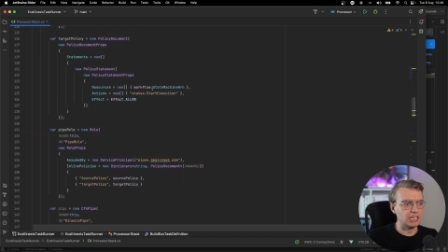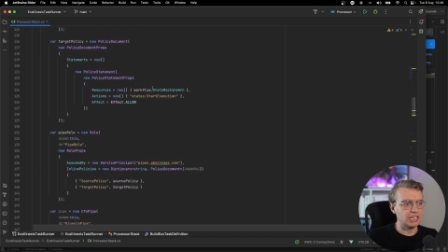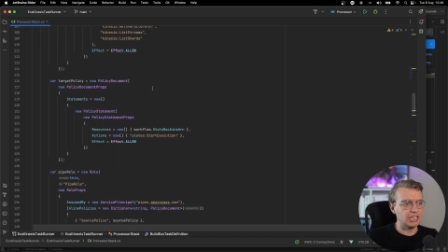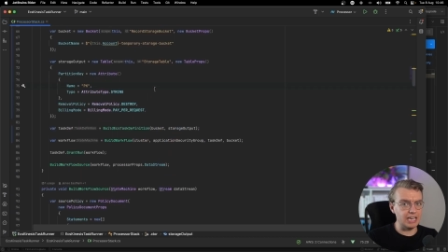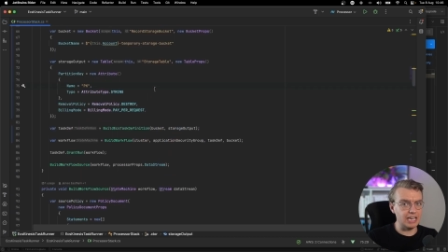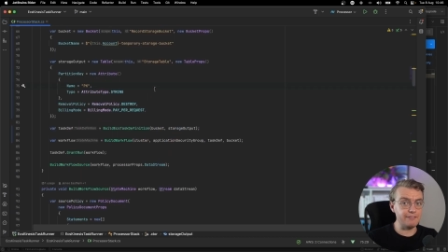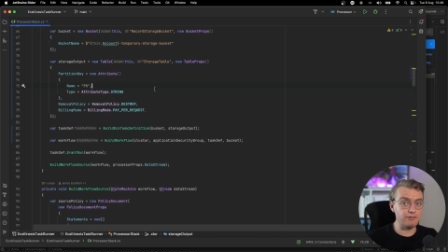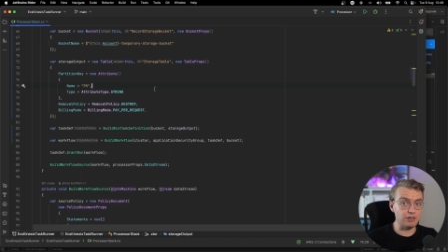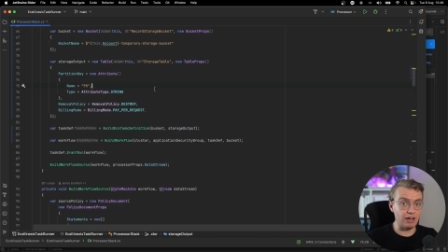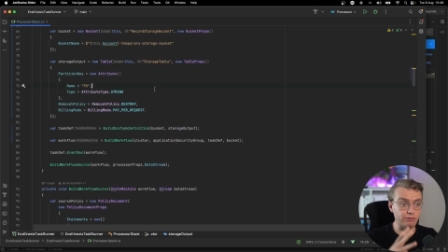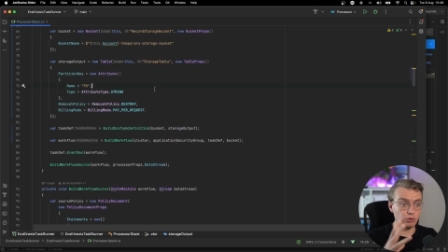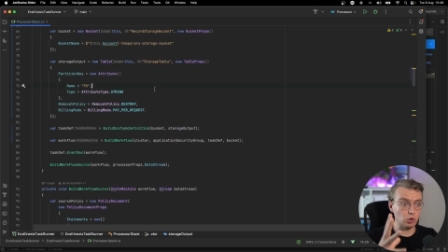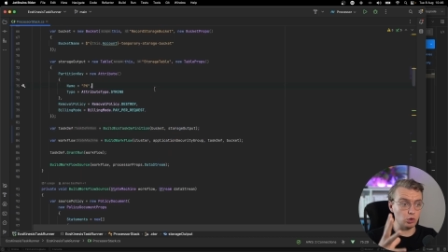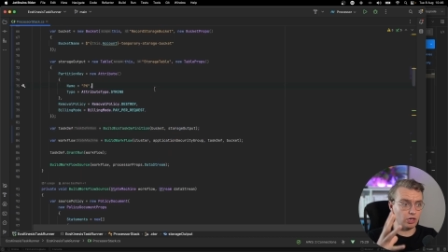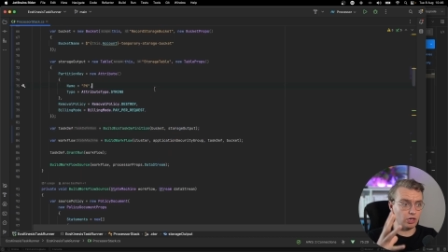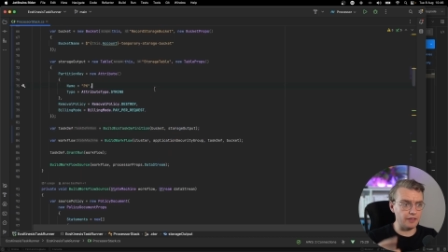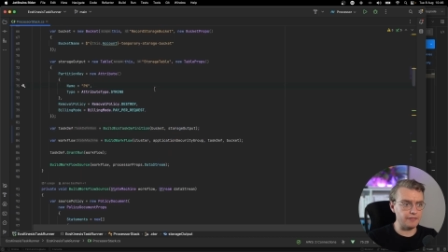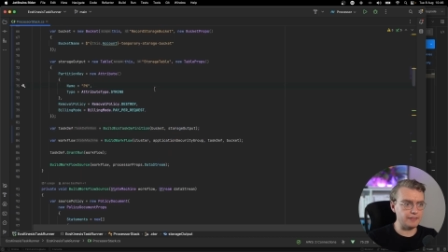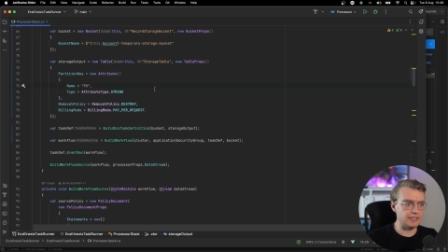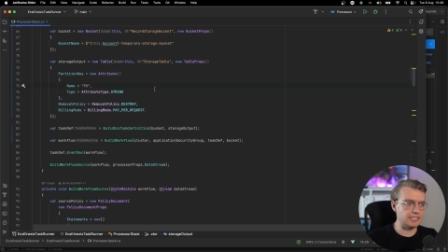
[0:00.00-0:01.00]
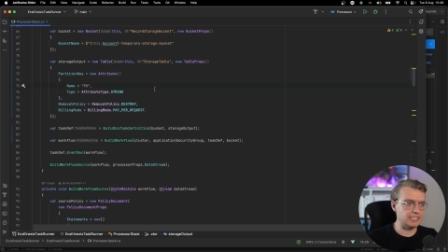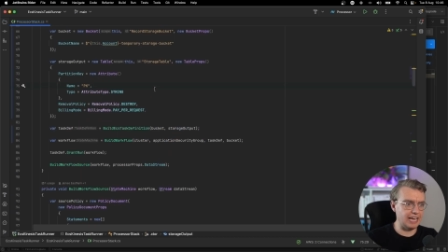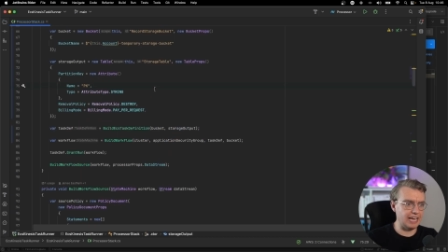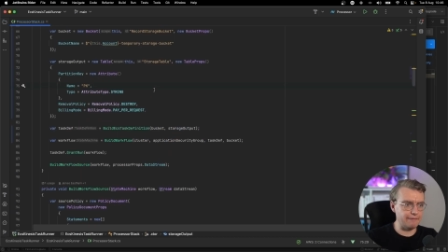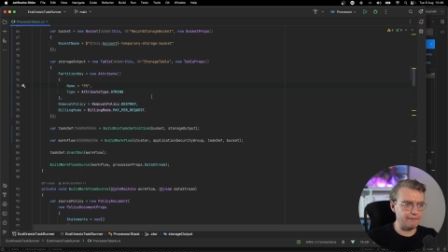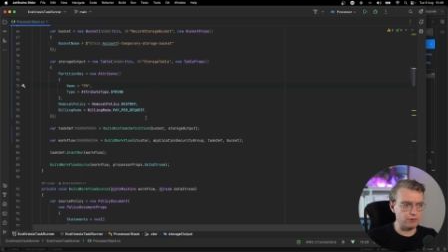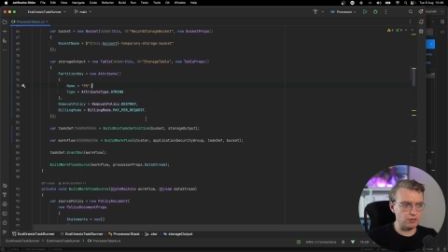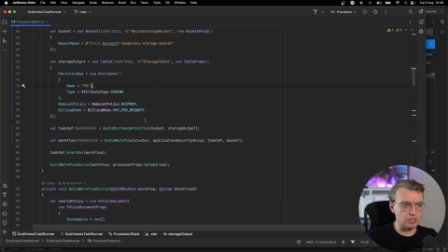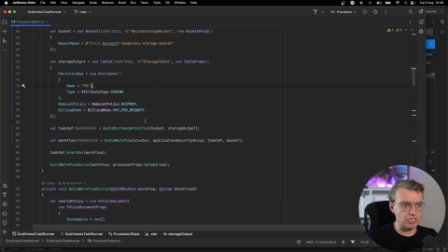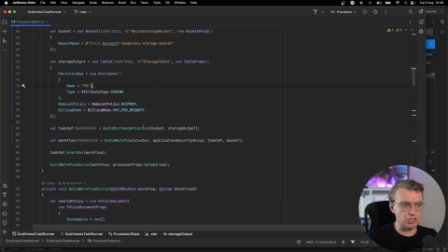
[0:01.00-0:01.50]
And if you have a look at this
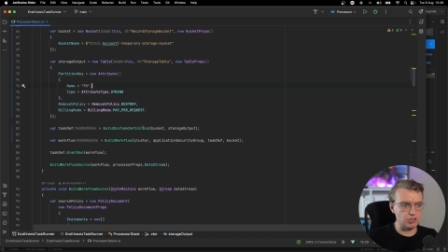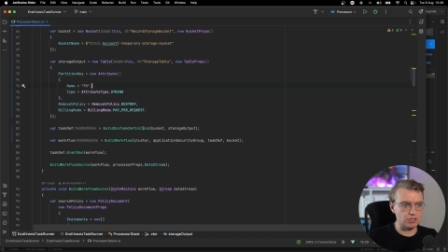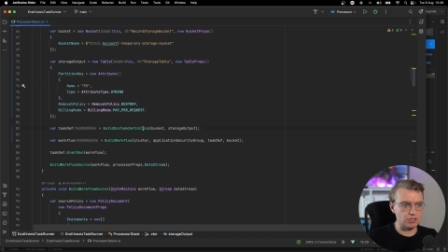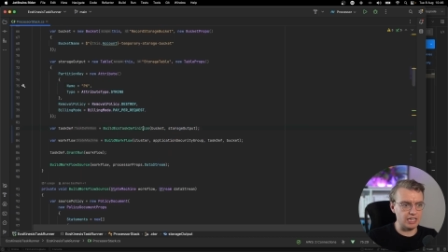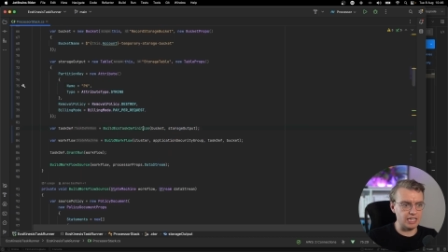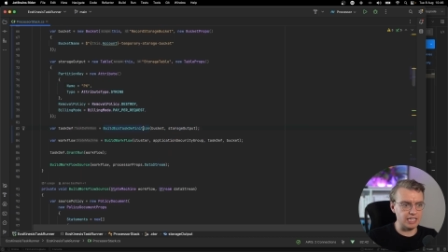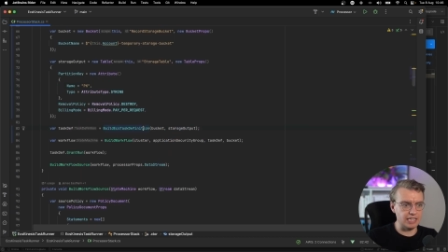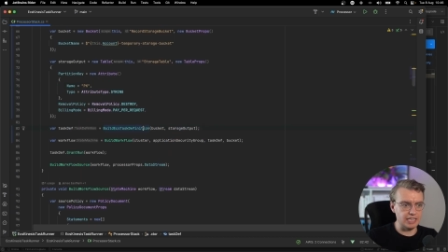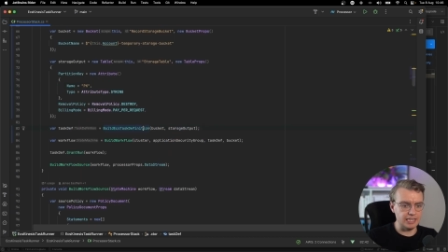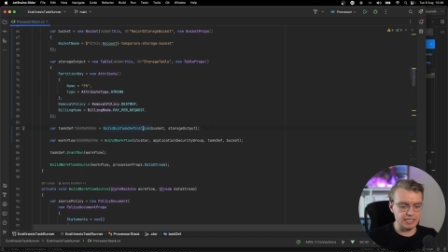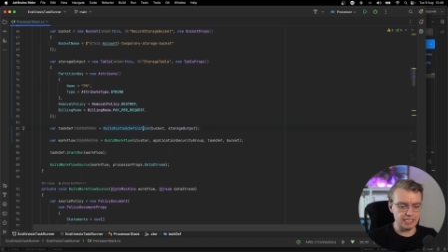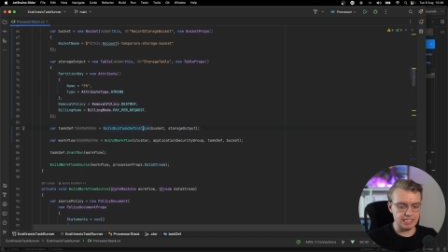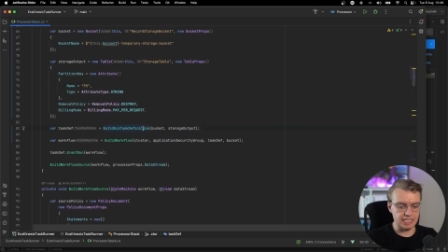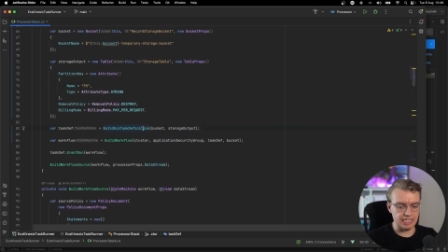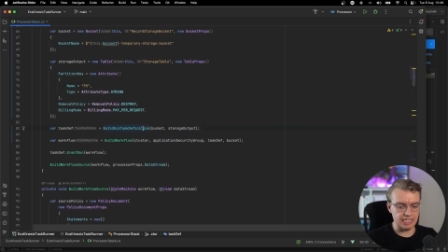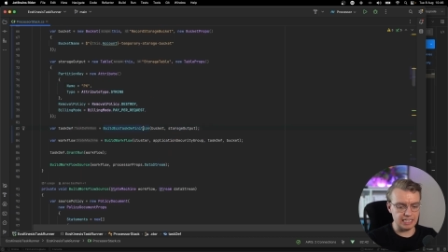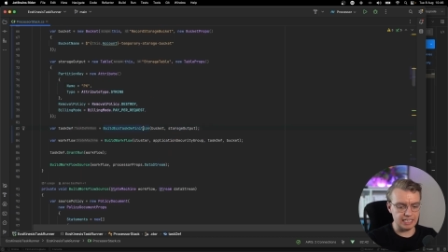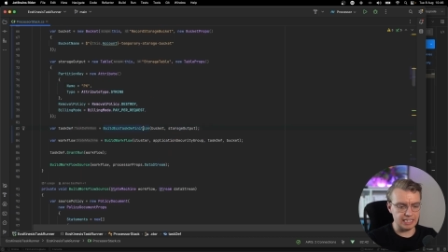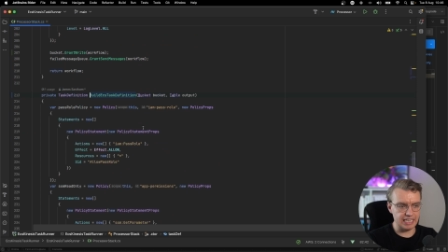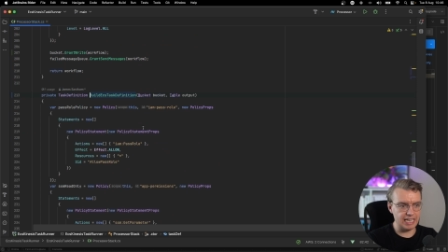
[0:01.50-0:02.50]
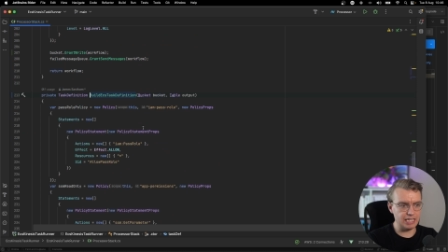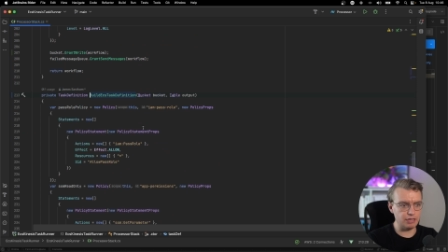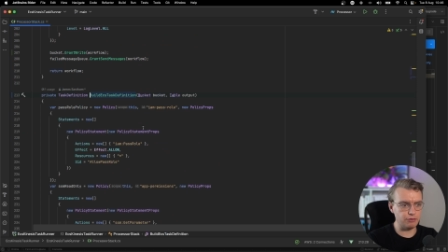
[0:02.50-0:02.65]
definition in the CDK,